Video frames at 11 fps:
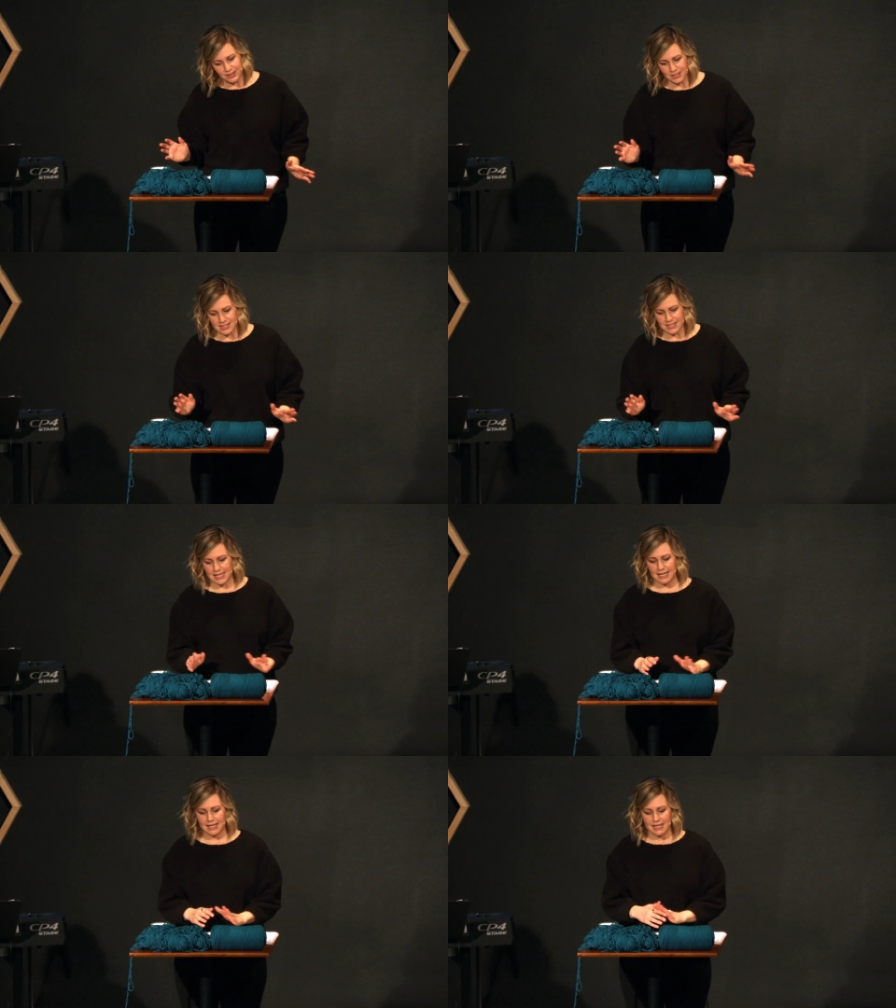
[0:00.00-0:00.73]
looks
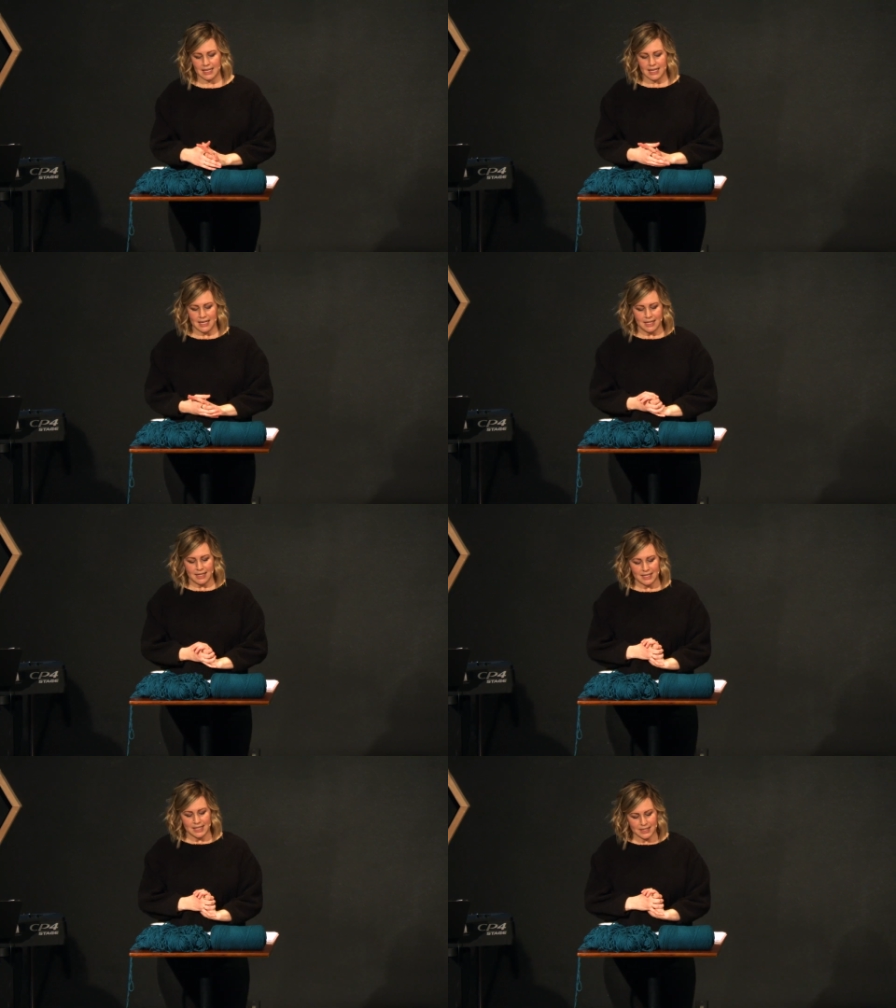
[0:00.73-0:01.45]
like,
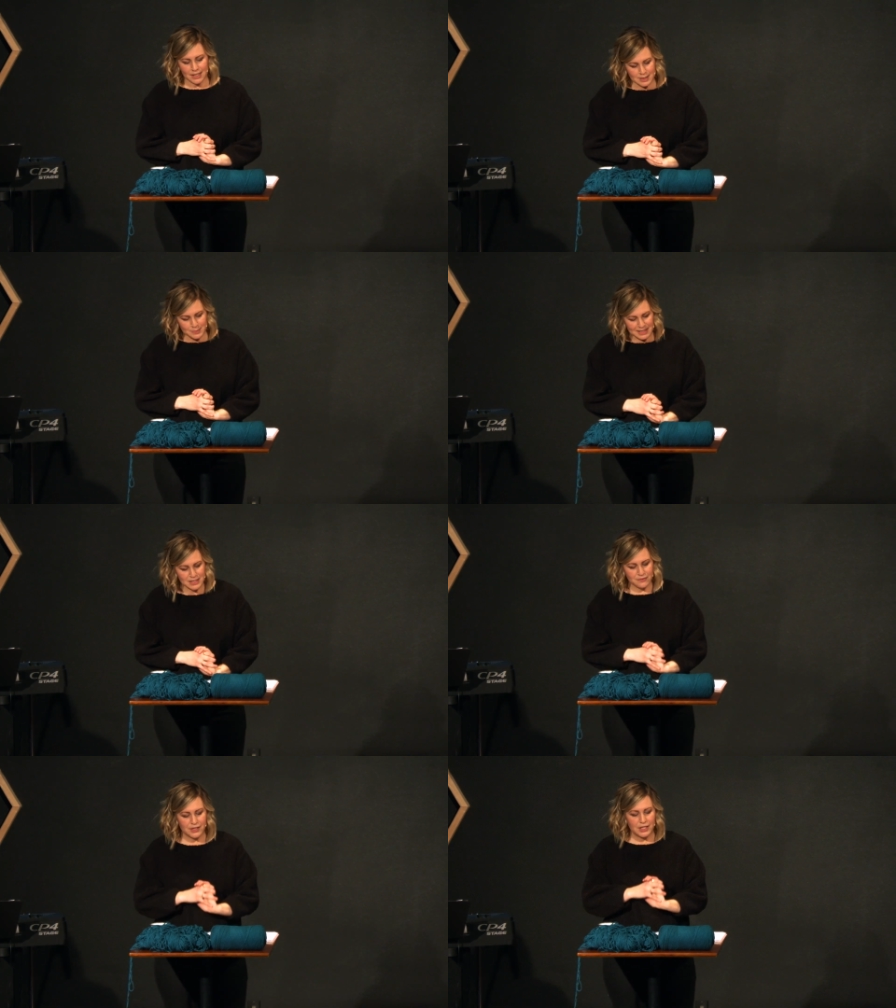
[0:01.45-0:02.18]
God's
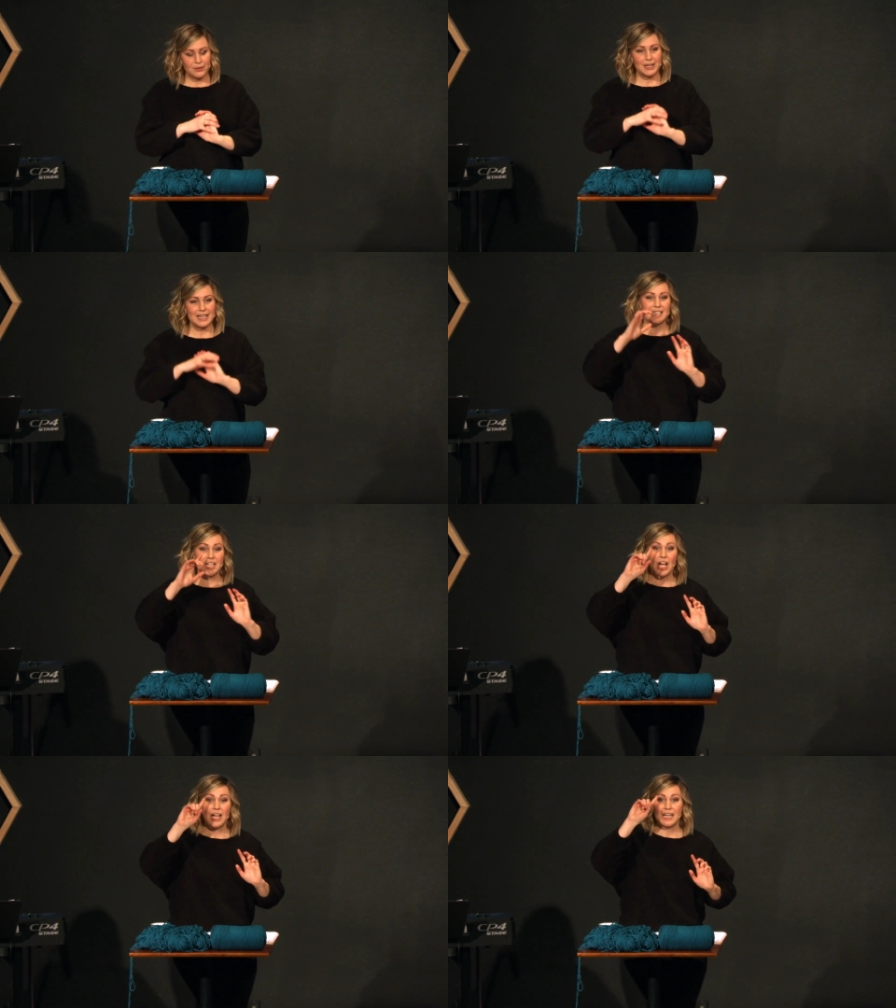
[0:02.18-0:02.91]
best for you is
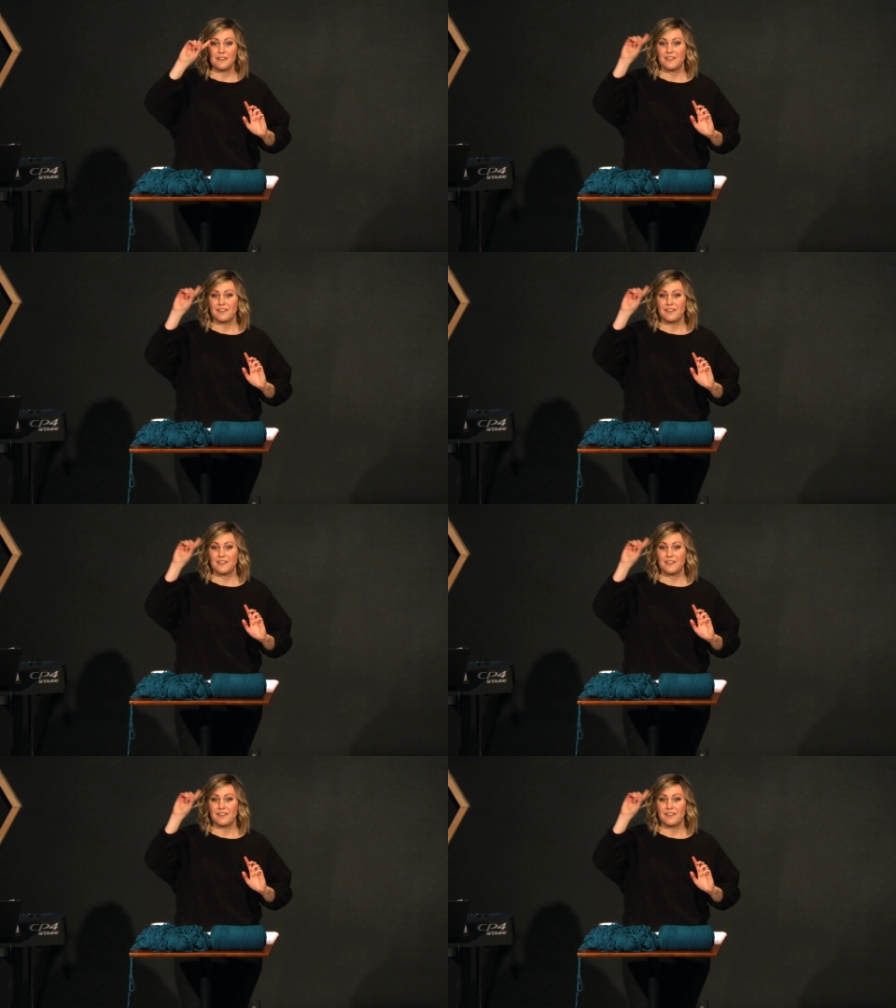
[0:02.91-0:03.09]
not in a